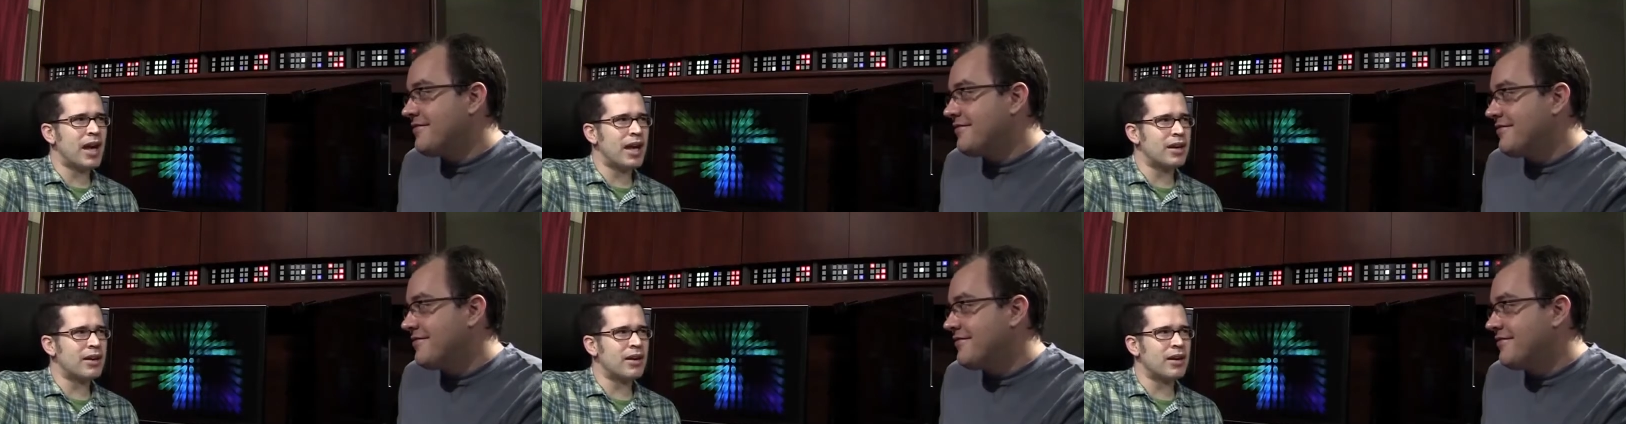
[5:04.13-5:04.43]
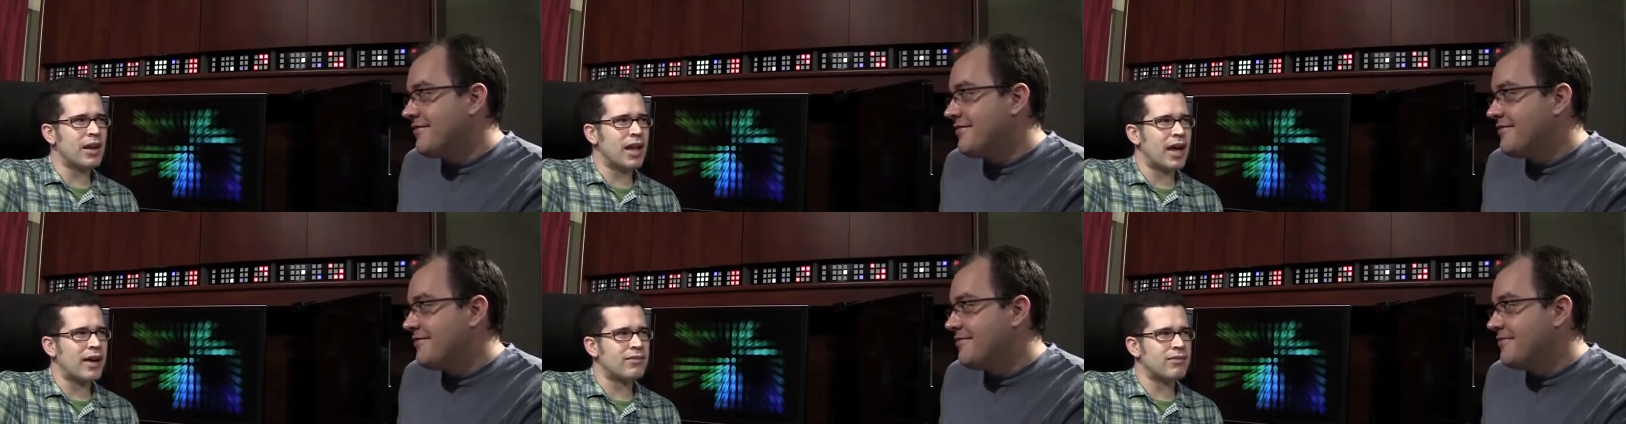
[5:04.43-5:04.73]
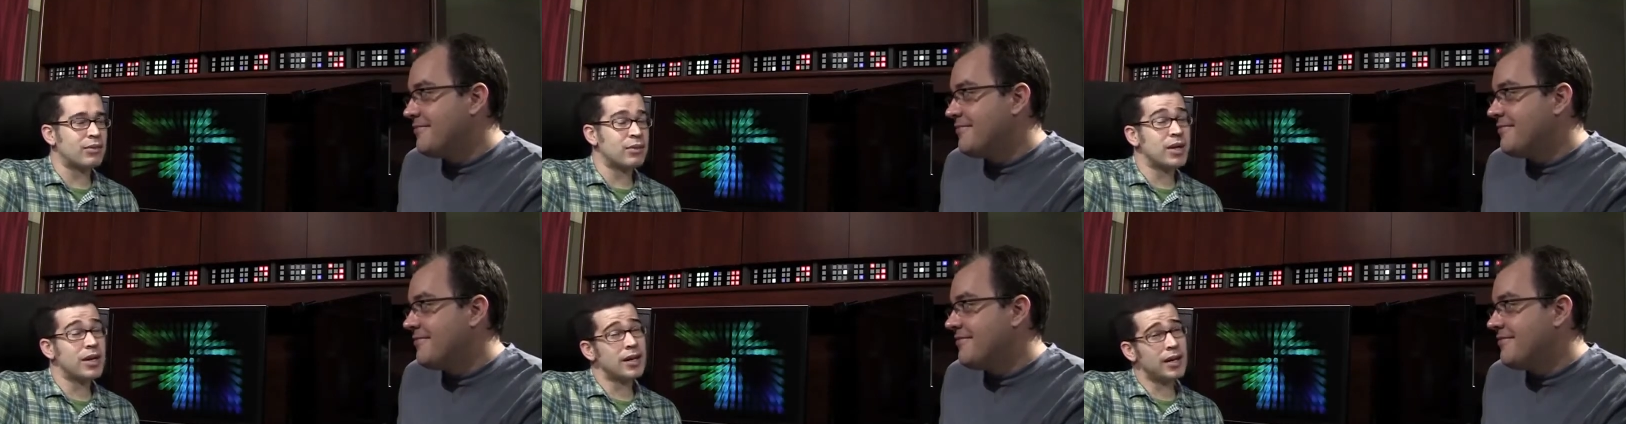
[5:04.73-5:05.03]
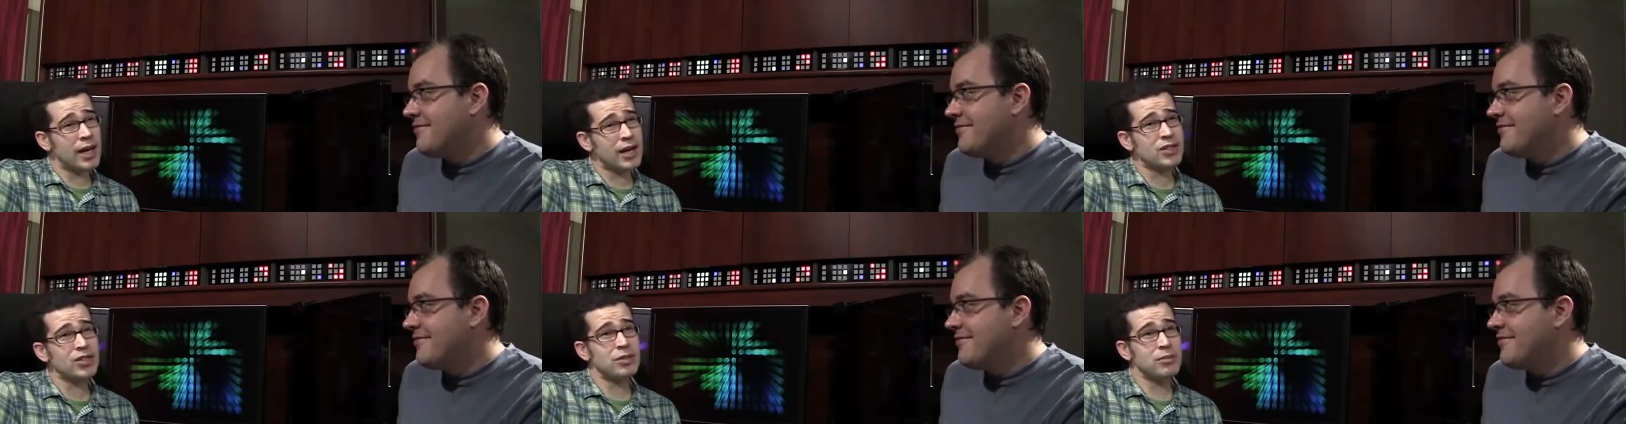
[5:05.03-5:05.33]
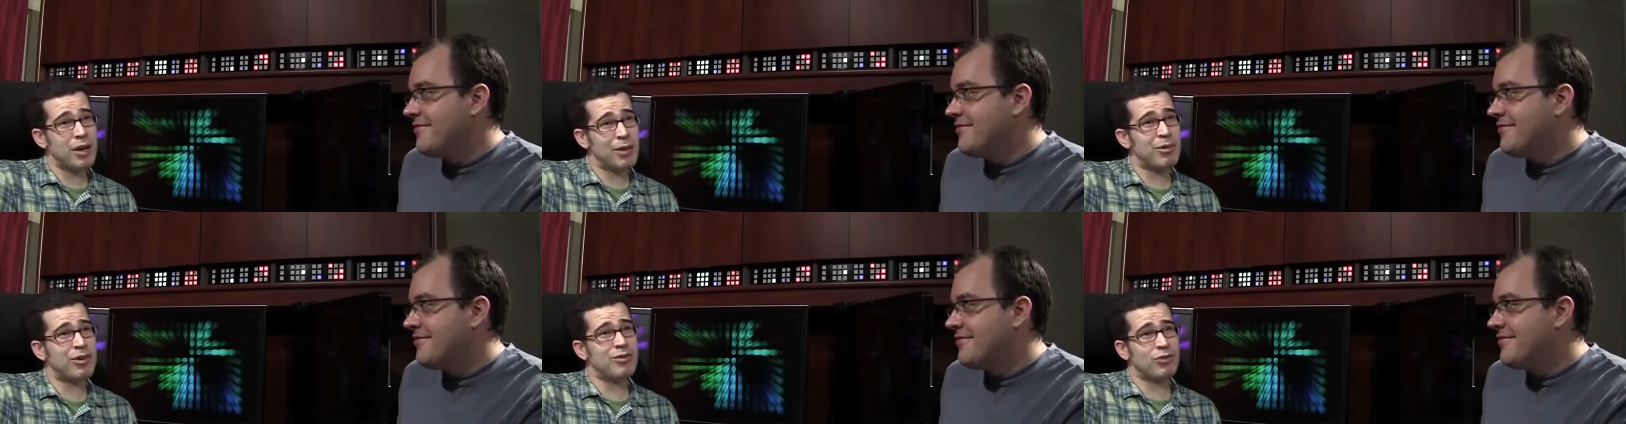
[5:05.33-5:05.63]
Speaker 1: not in our life. Well,
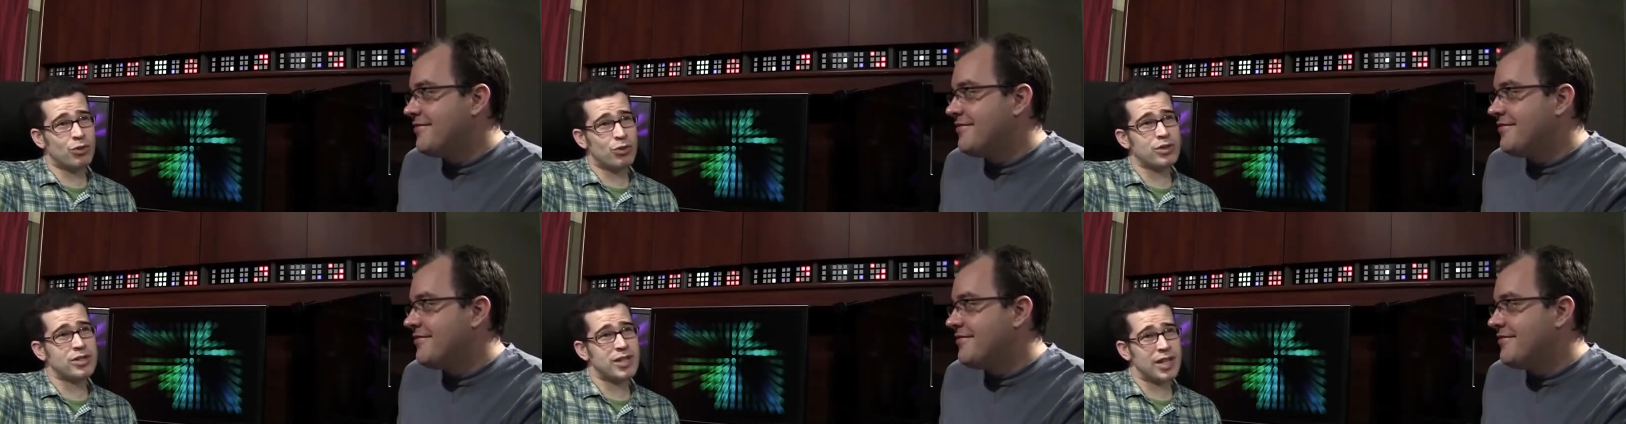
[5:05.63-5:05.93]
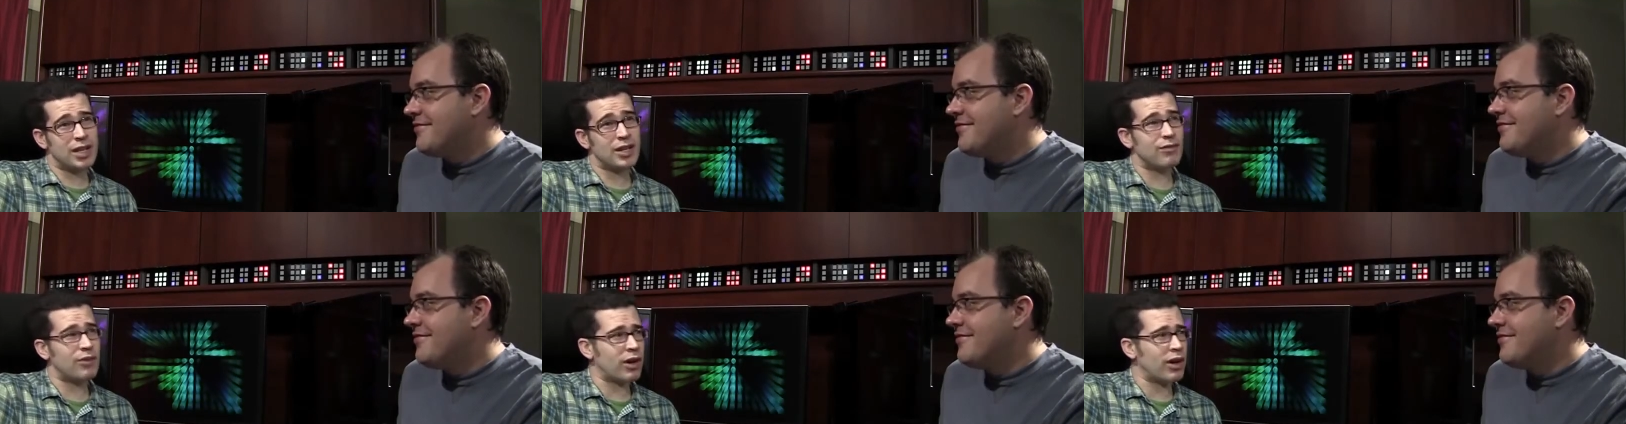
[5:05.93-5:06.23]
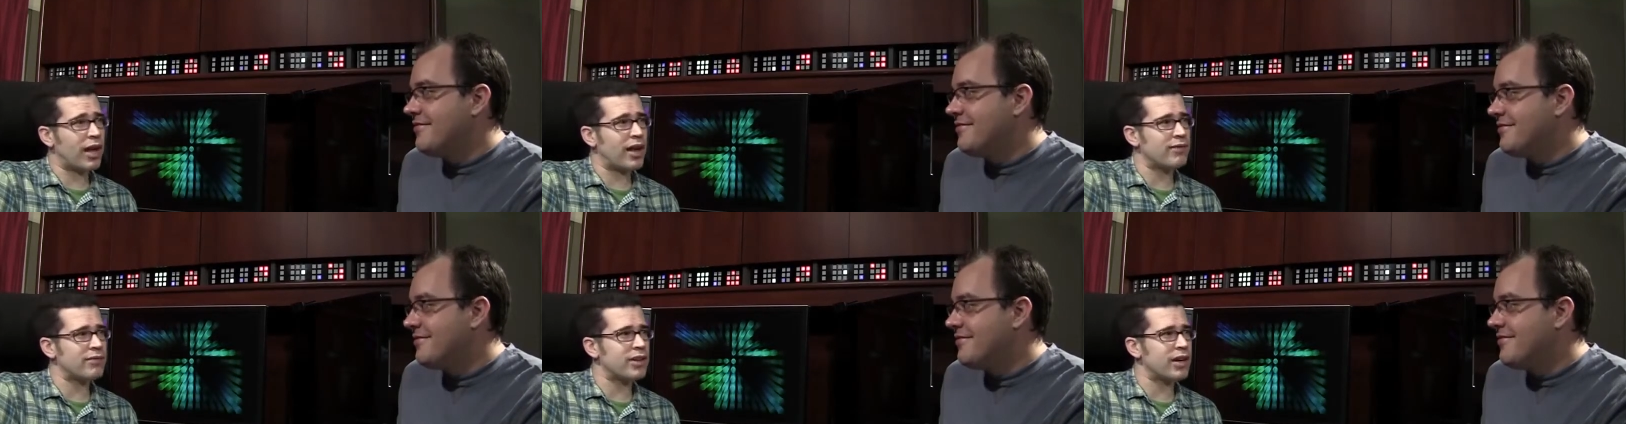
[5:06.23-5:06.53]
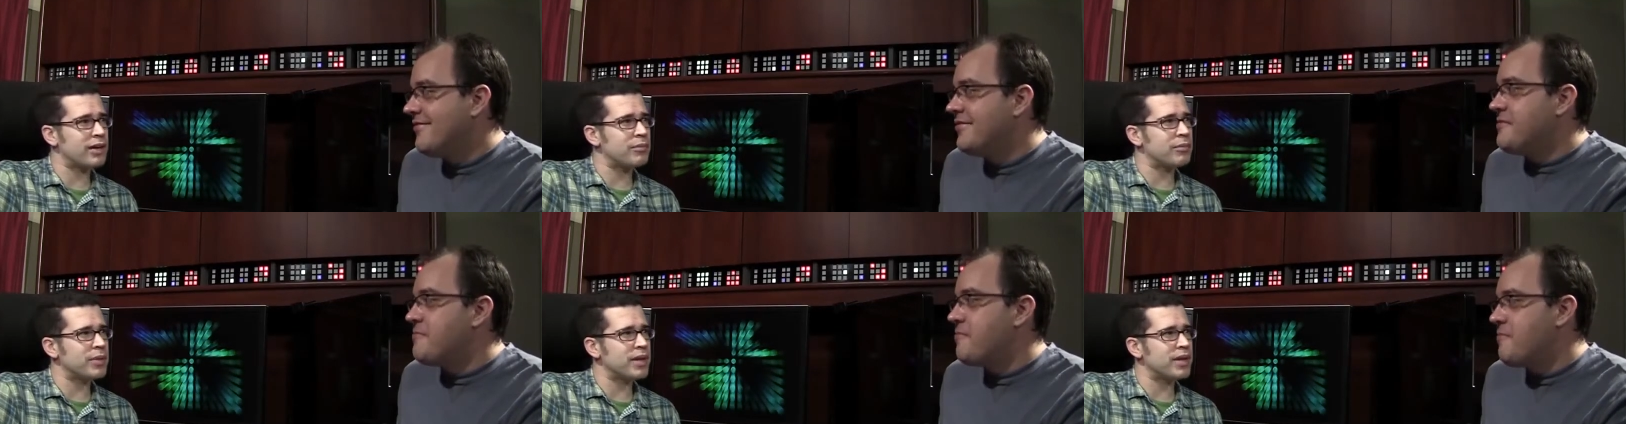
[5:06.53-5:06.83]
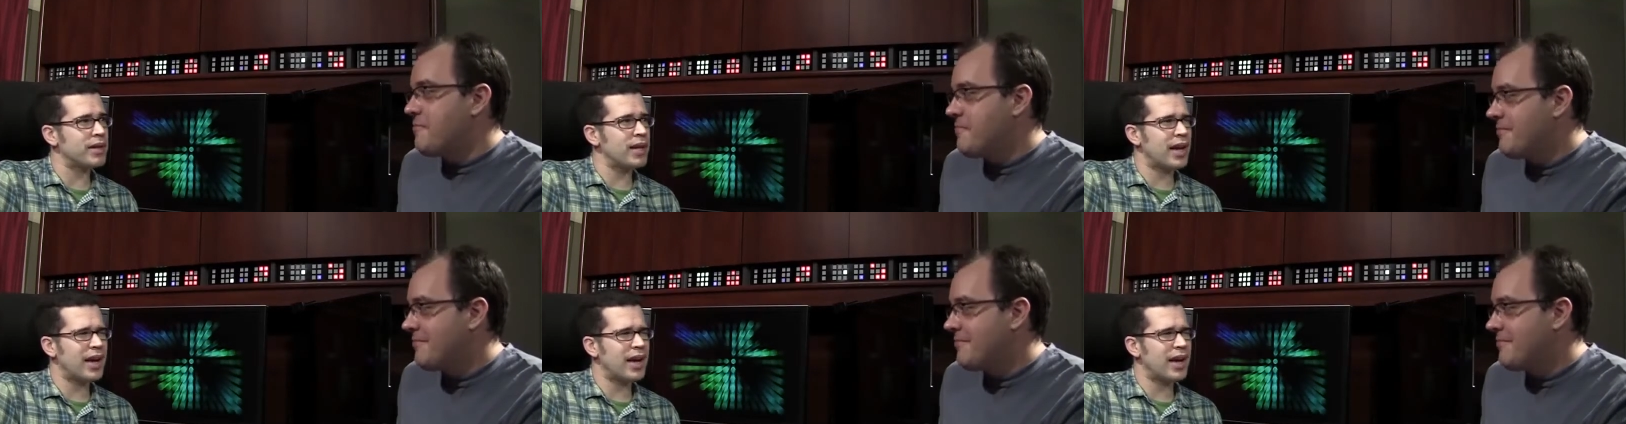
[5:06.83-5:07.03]
actually maybe towards the end of our lifetime, but